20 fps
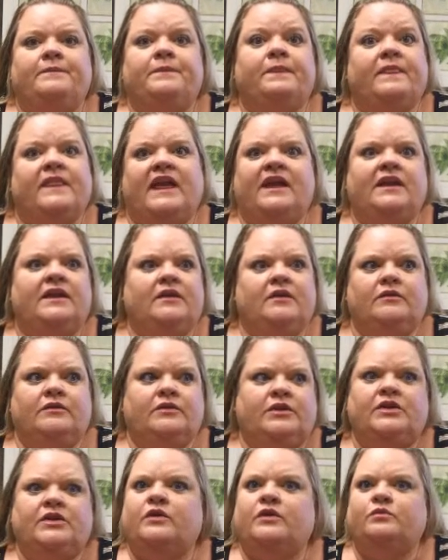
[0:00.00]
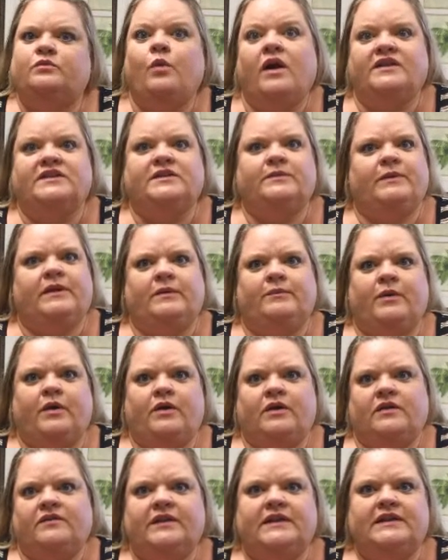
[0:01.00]
they want to be a
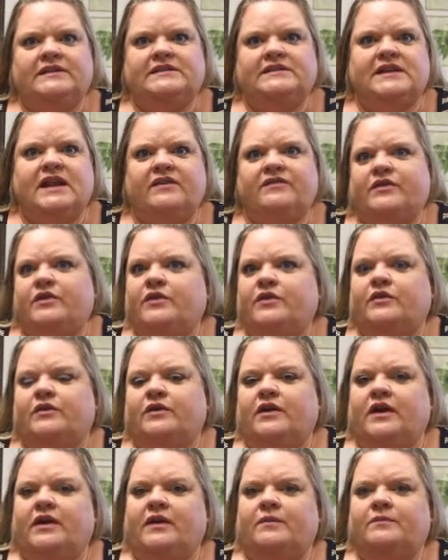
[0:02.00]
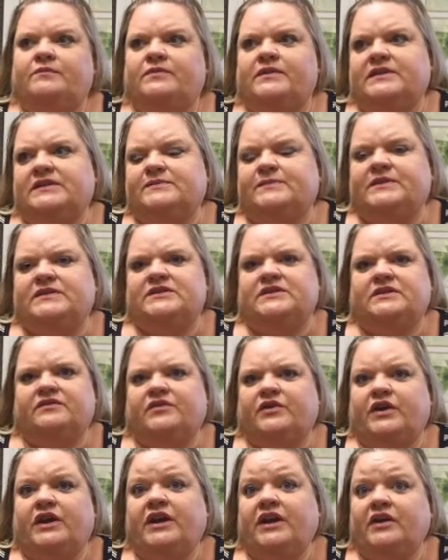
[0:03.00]
part of it. It's never, especially
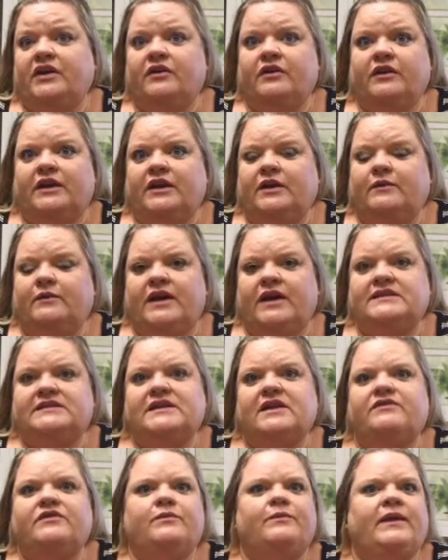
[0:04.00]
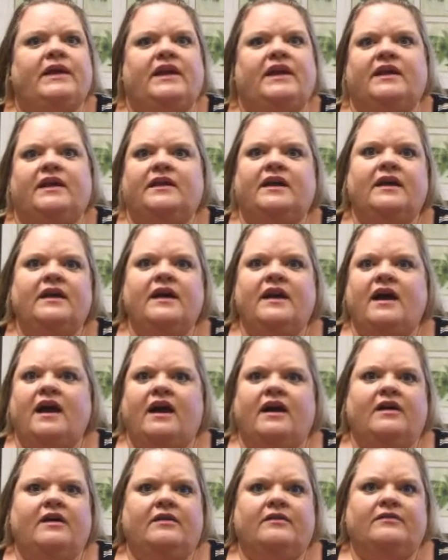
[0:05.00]
for here anyway, it's never been
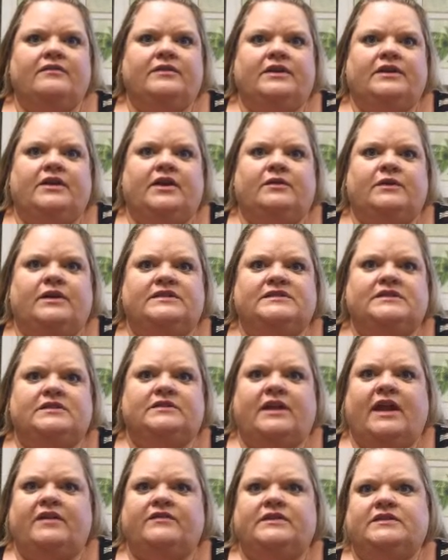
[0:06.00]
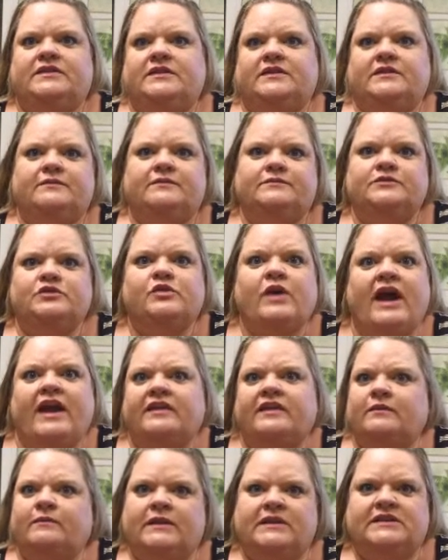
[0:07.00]
us having to drag
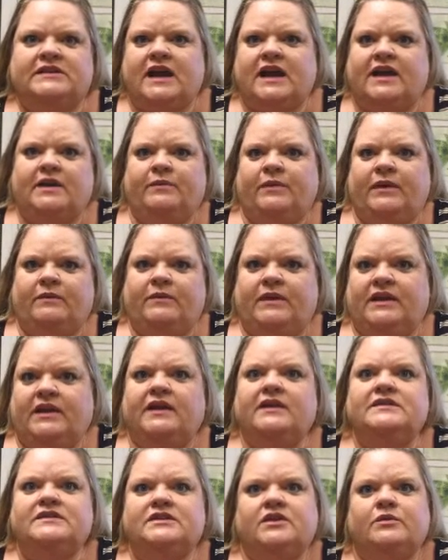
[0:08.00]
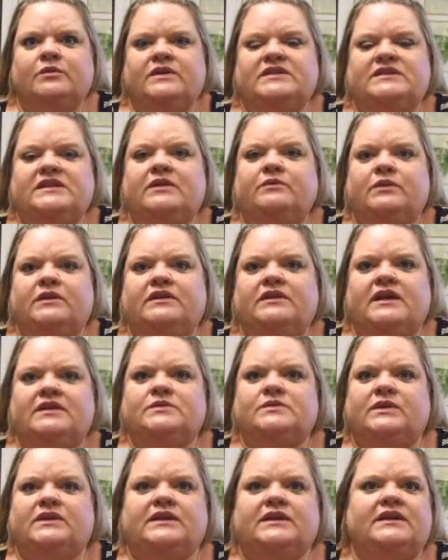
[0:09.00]
them into IEP meetings. Once they realize
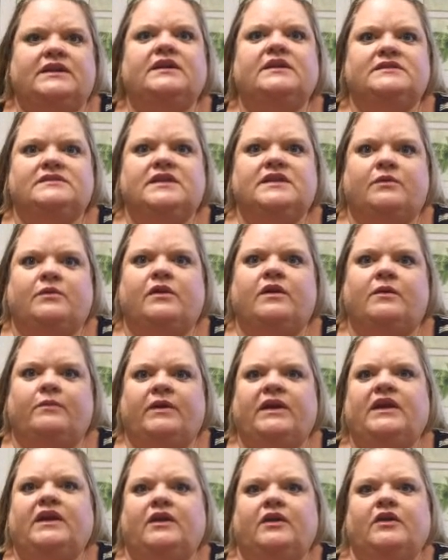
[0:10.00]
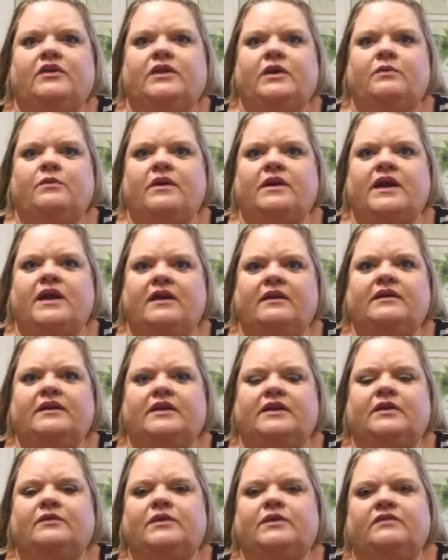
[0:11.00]
what it is, they want to be here and they want
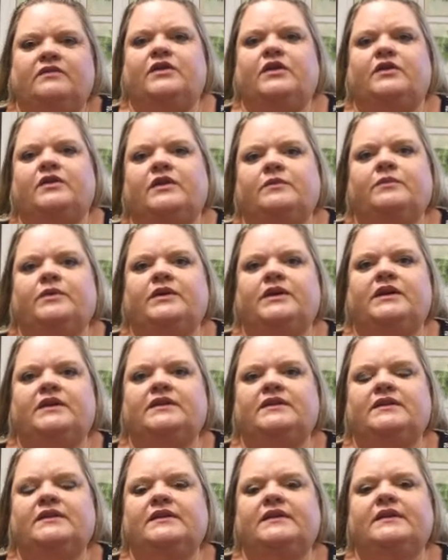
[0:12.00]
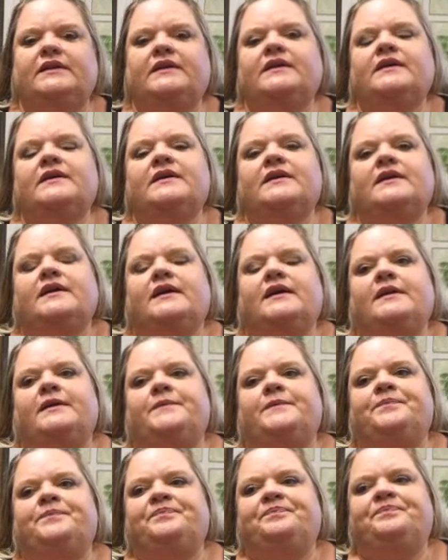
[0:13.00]
to give their input.
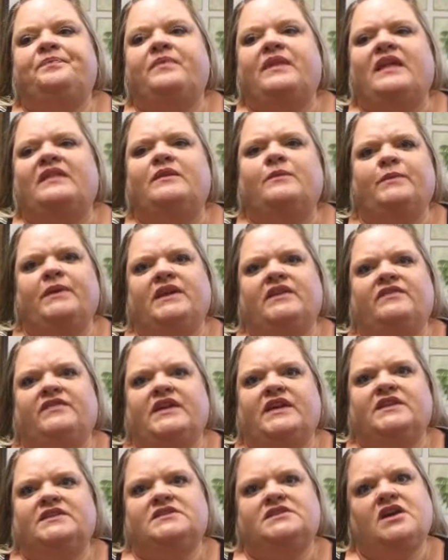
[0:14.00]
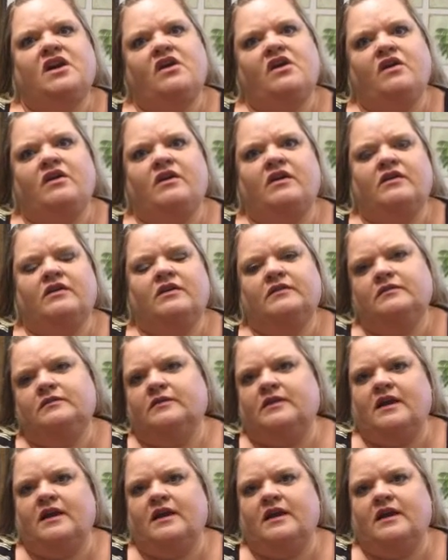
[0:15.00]
The benefits are